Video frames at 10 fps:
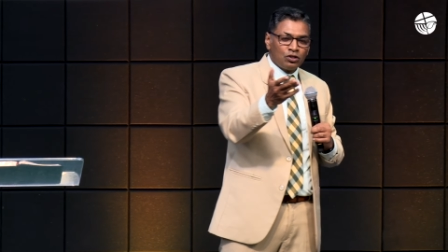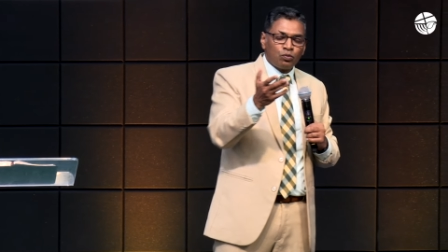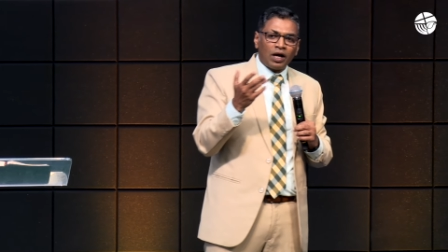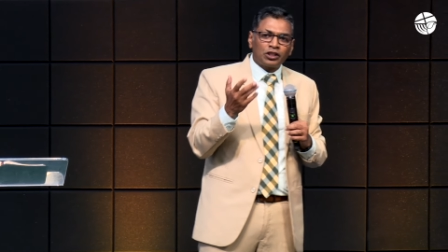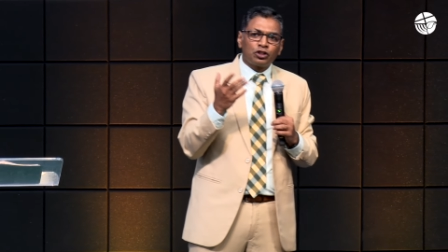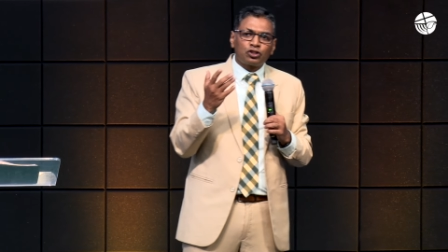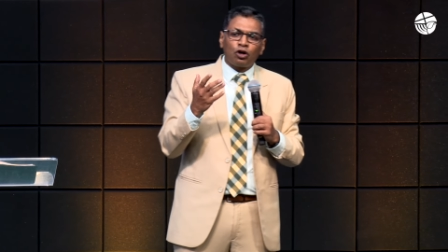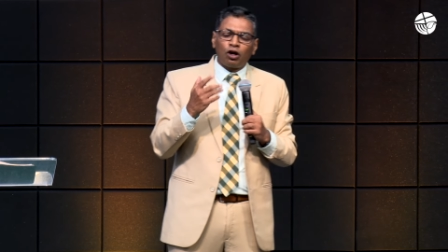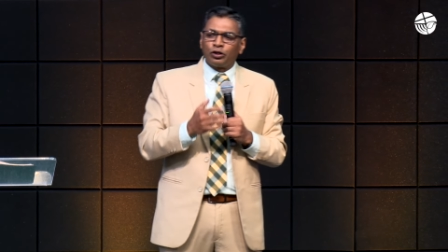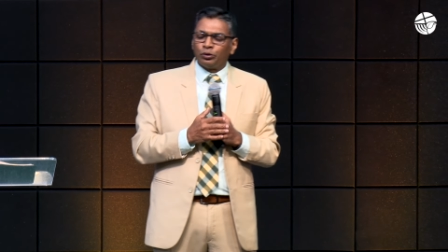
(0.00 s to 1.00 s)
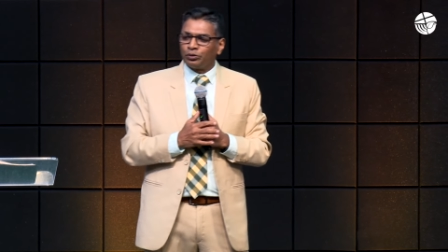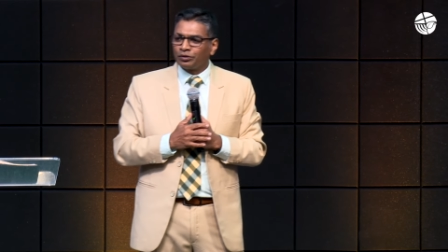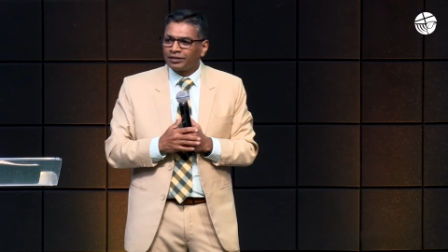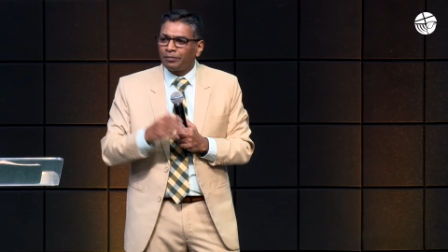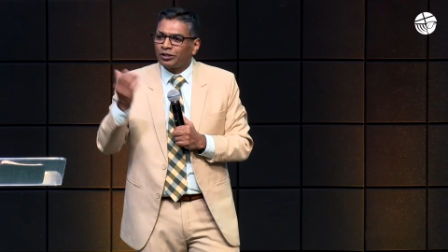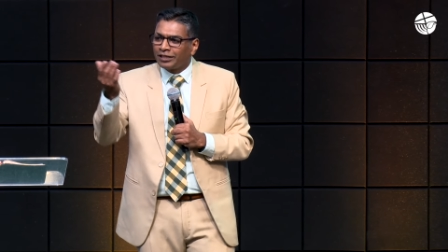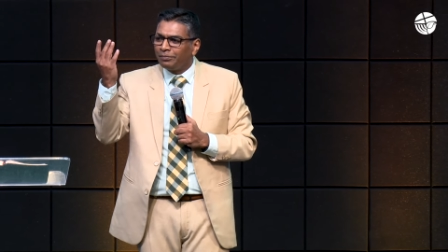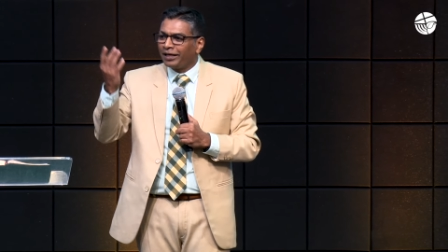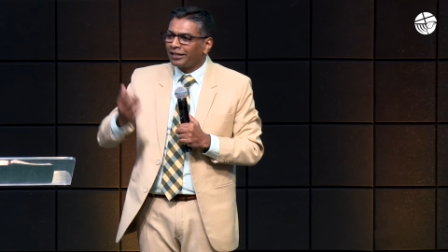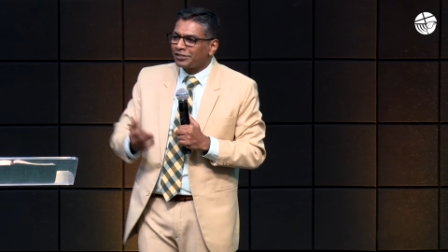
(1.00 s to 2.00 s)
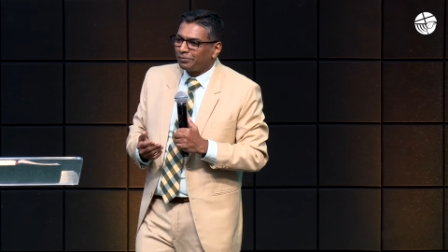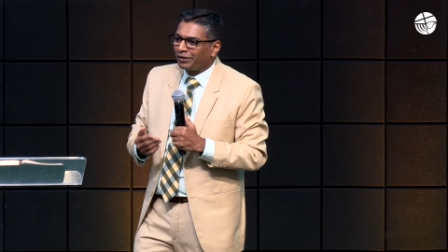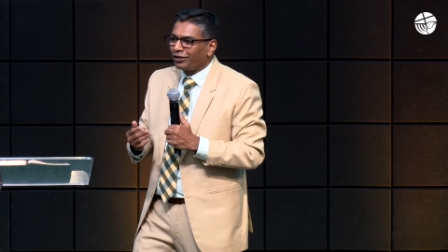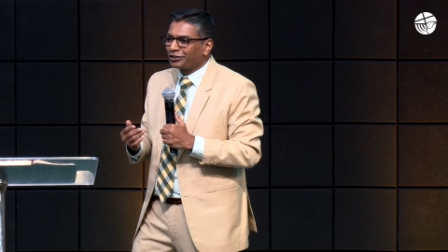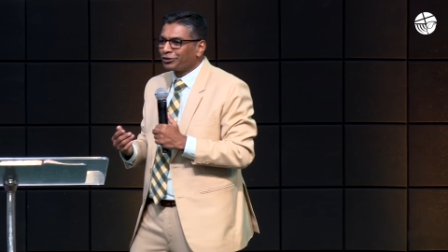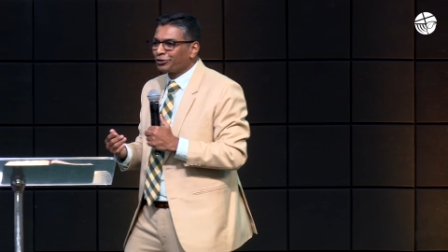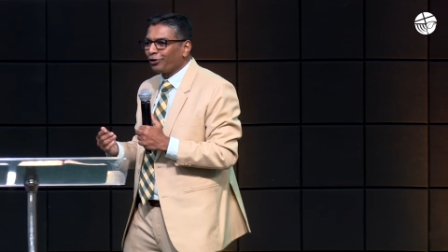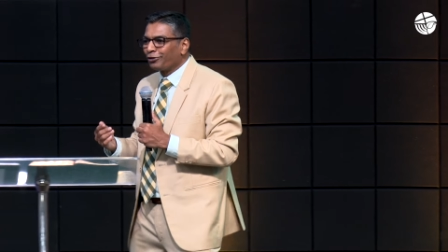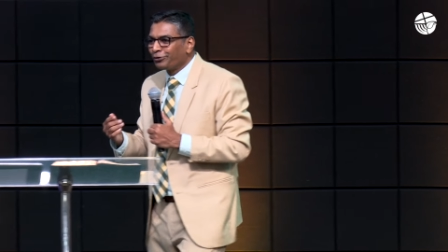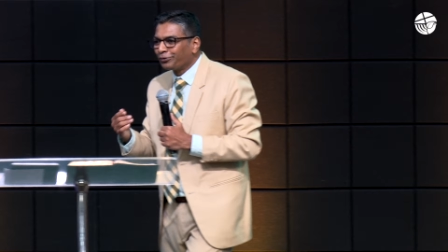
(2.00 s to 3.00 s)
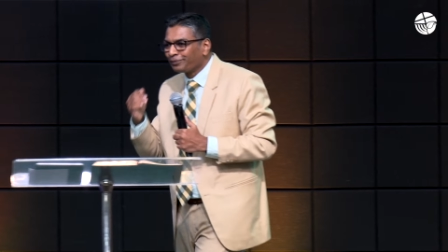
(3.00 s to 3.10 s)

What should Saul do? Come on, tell me, answer me. What should Saul do?